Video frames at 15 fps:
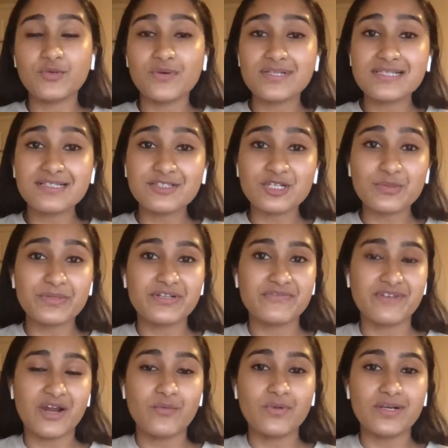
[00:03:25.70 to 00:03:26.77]
was a little bit of
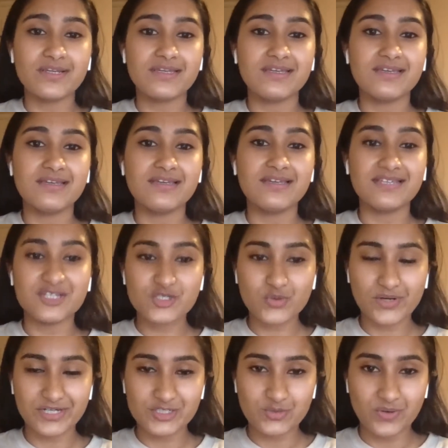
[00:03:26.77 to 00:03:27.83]
networking in
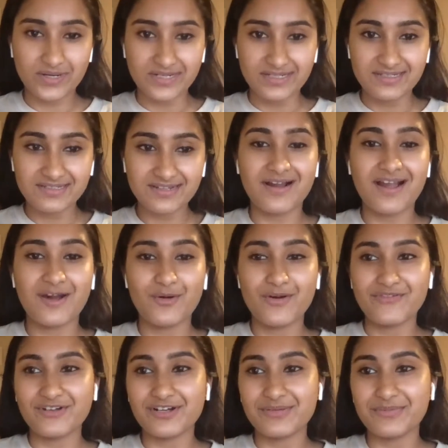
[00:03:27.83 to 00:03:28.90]
2020.
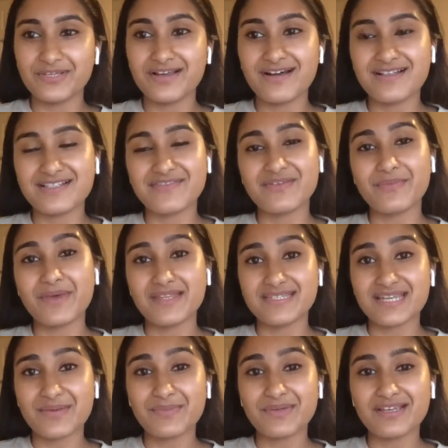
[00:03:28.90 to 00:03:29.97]
However, because of the
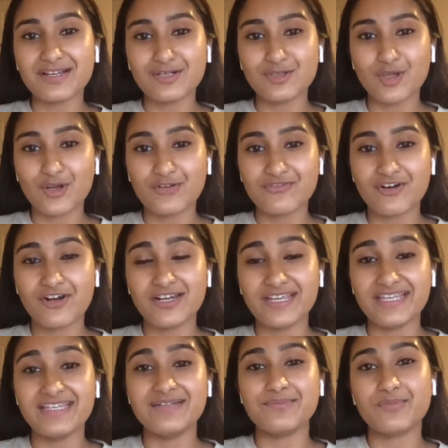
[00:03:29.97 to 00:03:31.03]
pandemic, a lot of our
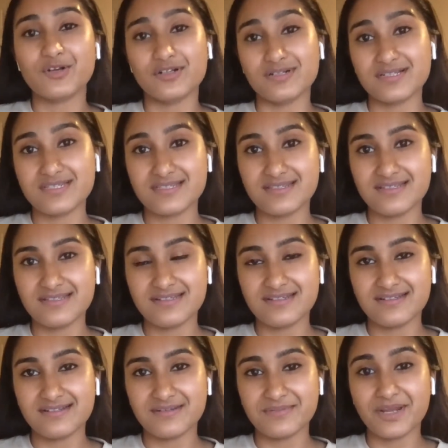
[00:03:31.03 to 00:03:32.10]
in person
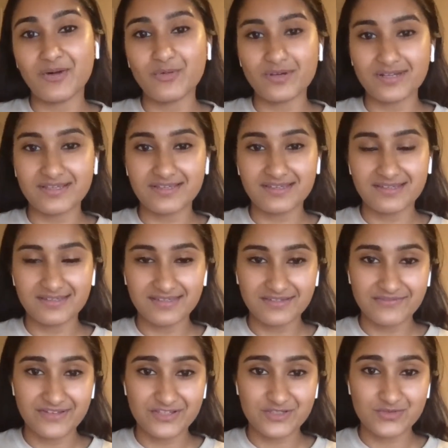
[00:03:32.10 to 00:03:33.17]
um, networking
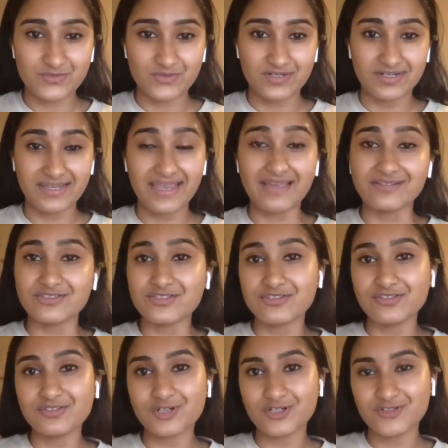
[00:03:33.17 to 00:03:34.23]
events were
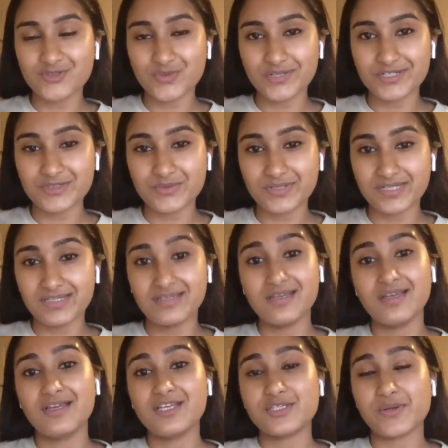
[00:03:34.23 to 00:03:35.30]
canceled all of 2020.
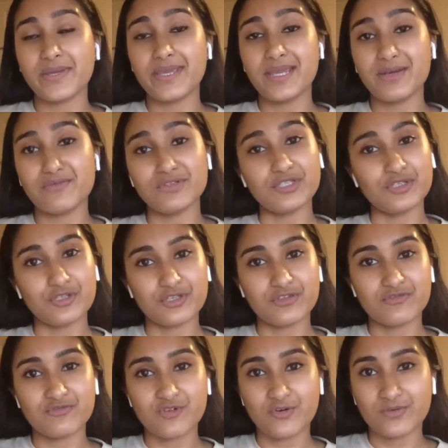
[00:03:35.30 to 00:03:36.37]
So I am really
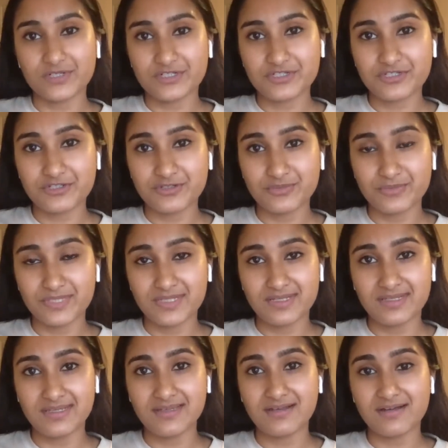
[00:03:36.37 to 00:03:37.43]
looking forward to
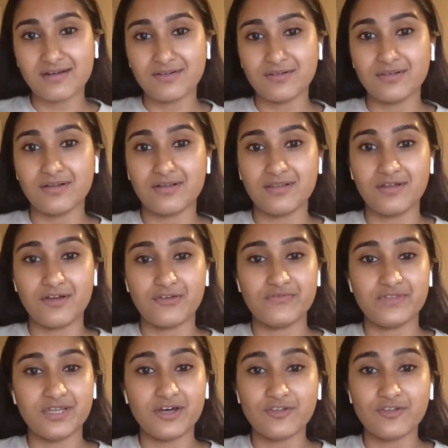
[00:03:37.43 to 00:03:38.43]
meeting a, a lot of the